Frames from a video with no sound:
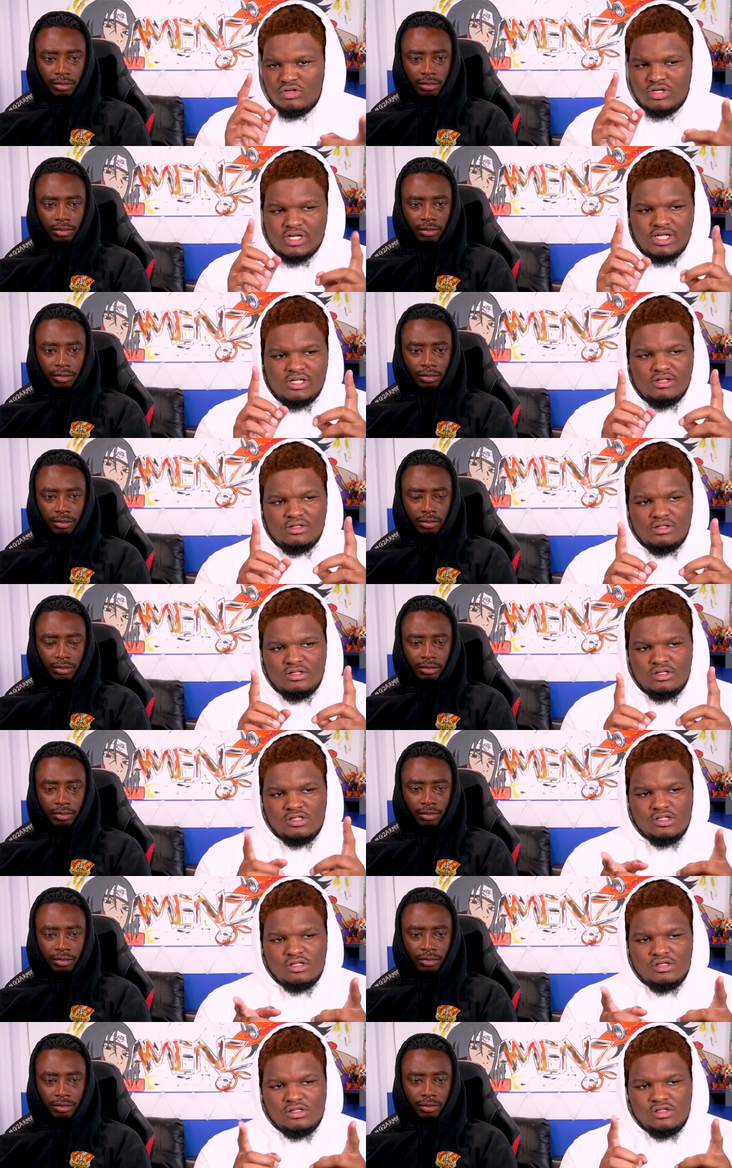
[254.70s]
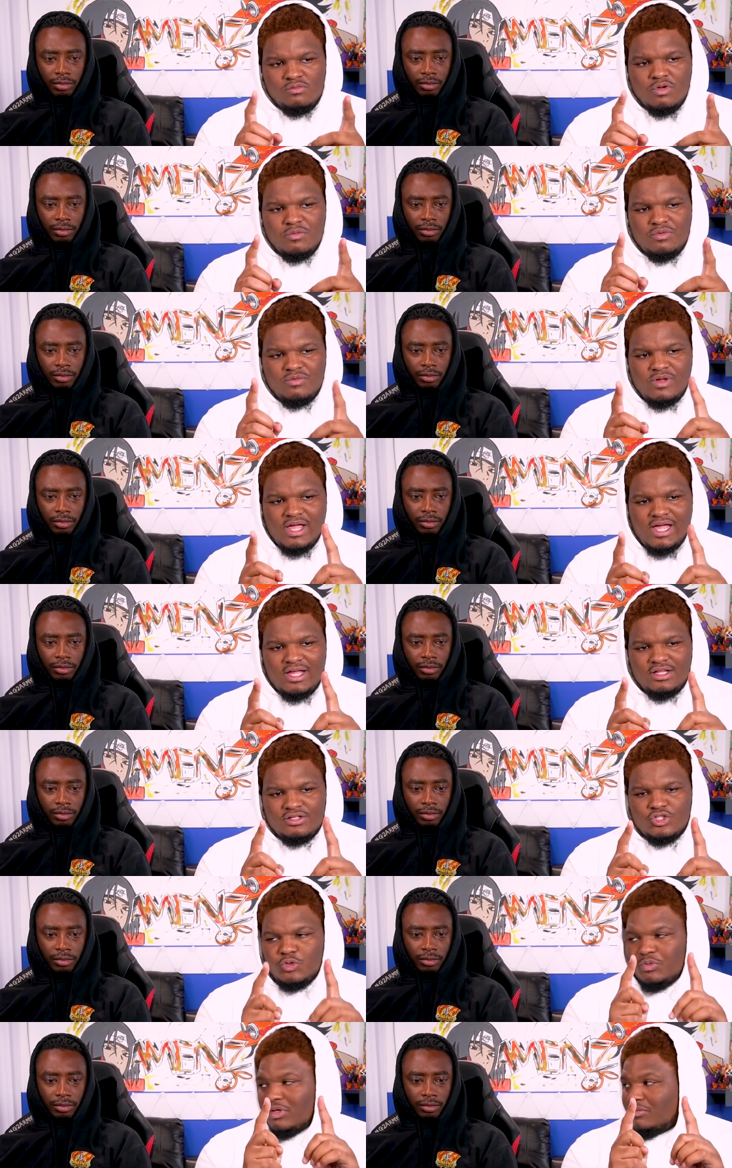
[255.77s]
Speaker 1: Okay, remember we had
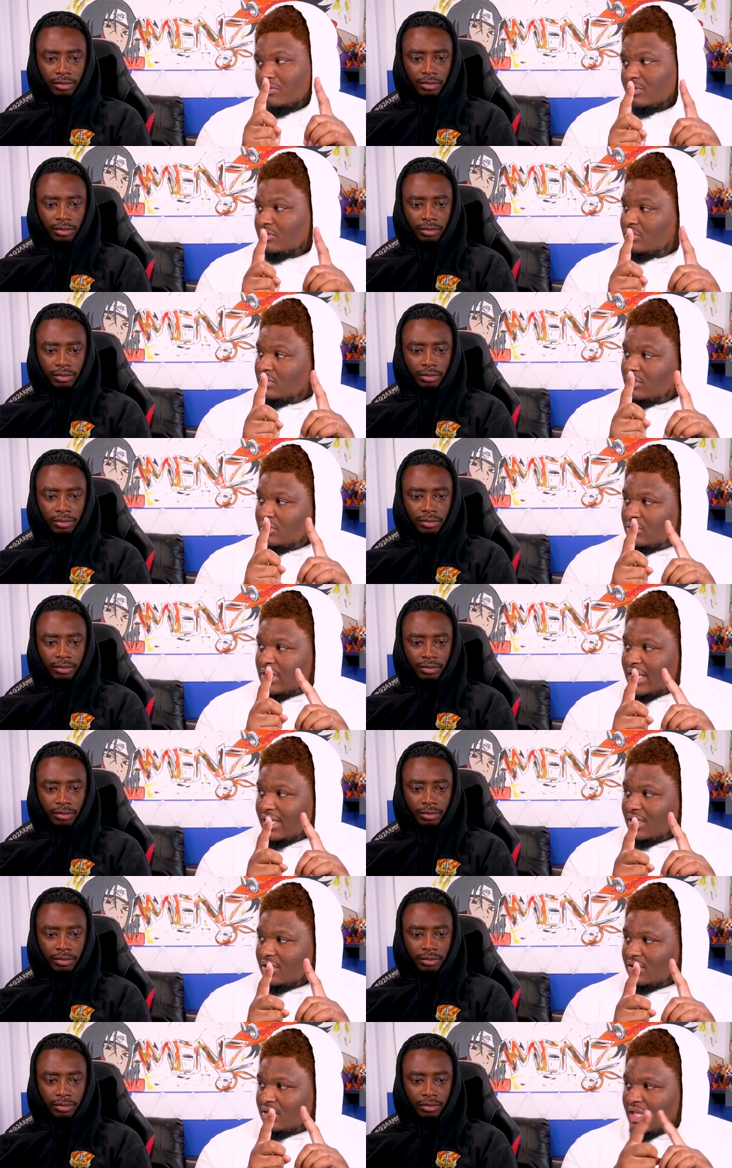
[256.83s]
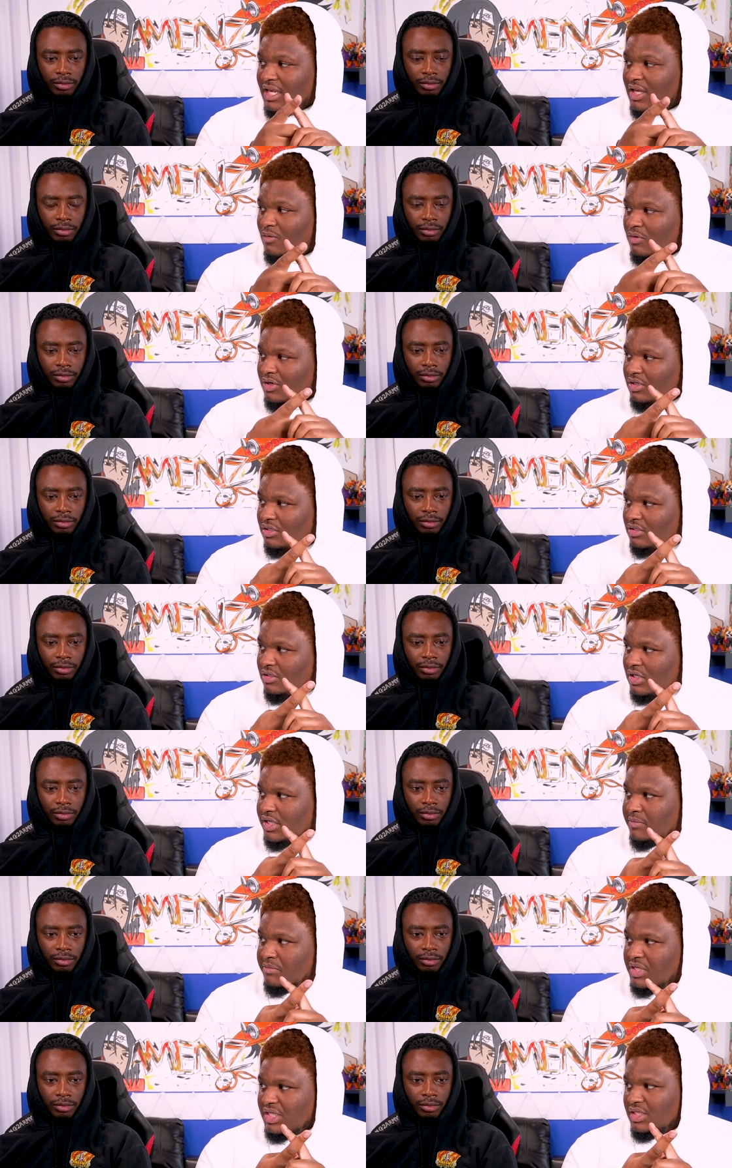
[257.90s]
the two people that they didn't want to
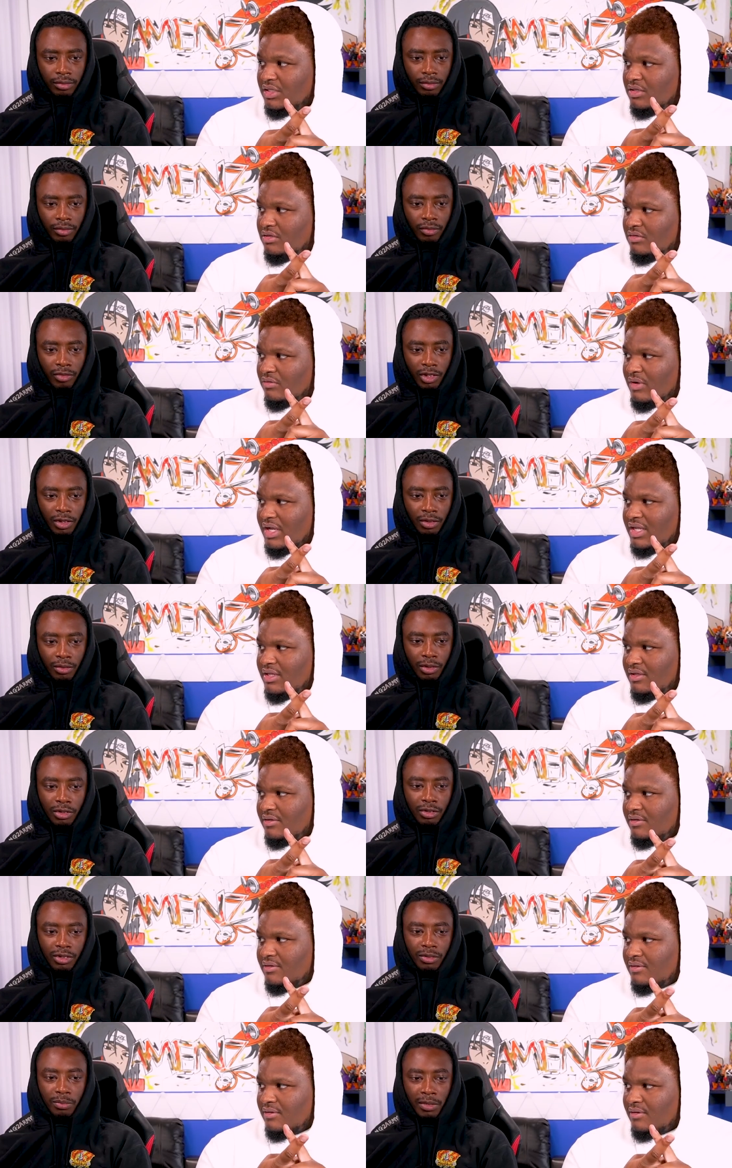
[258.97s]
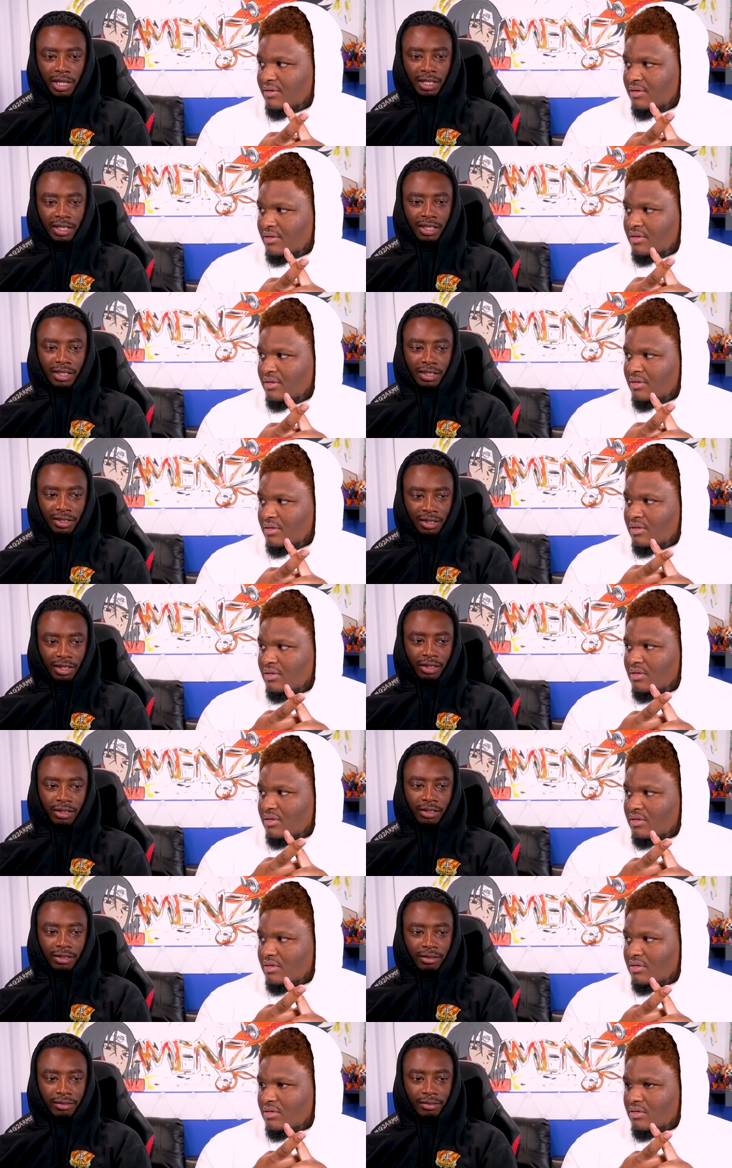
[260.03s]
uh, meet, right? Which is
Speaker 2: Mikey and
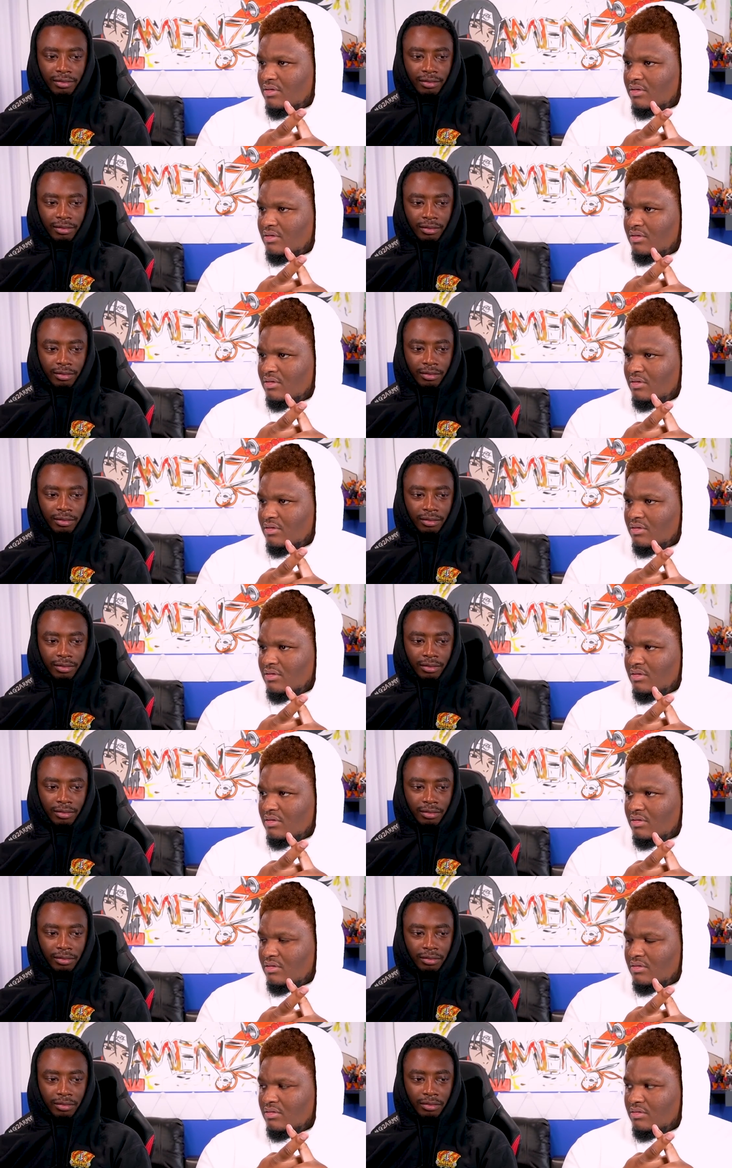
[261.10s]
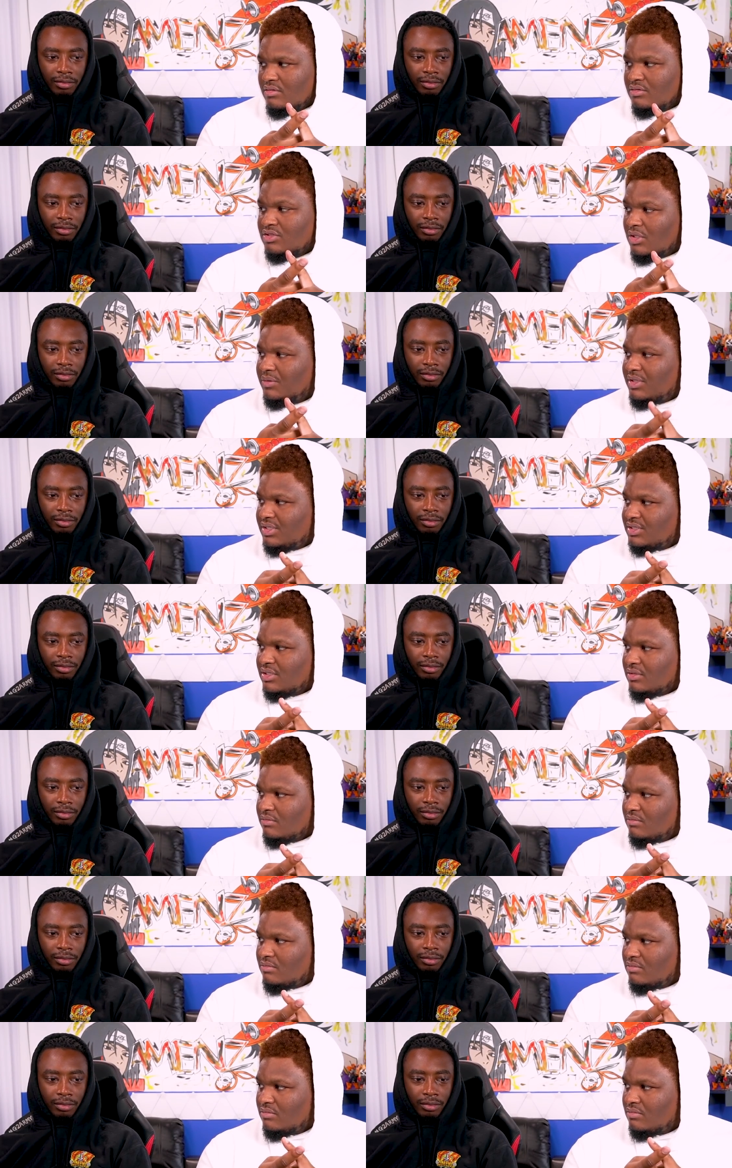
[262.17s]
Kisaki.
Speaker 1: So it is him,